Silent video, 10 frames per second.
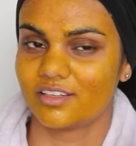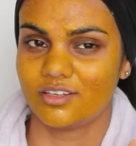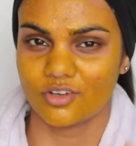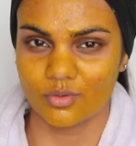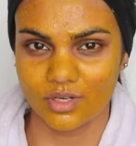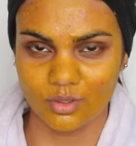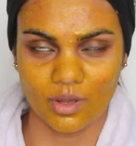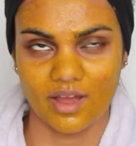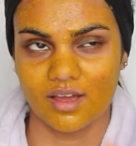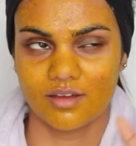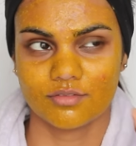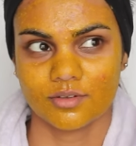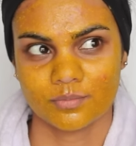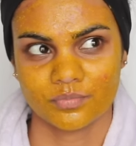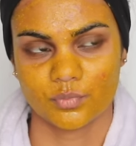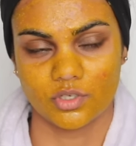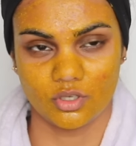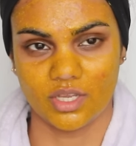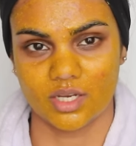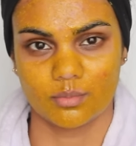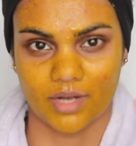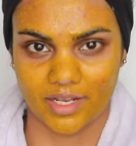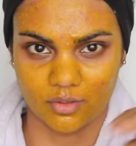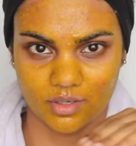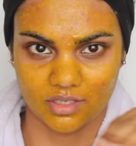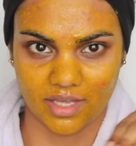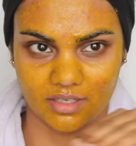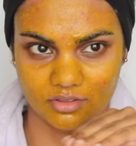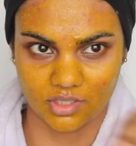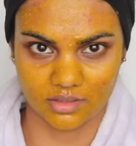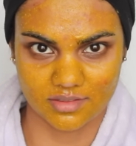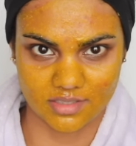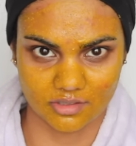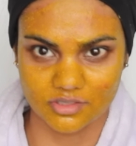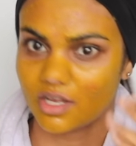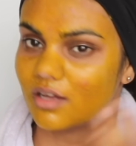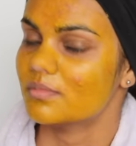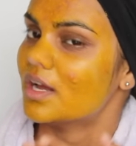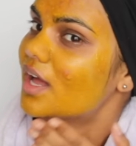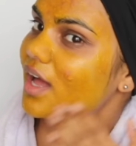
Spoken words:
Like, you know when you have, when you heat up Milo and like you get the skin on top?